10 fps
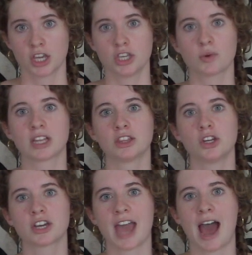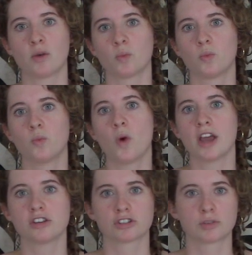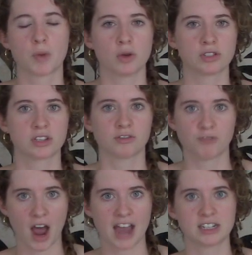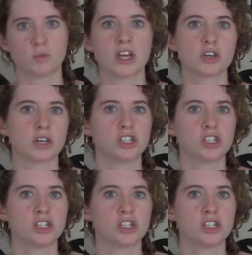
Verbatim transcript: you can look at what you're supposed to find and what you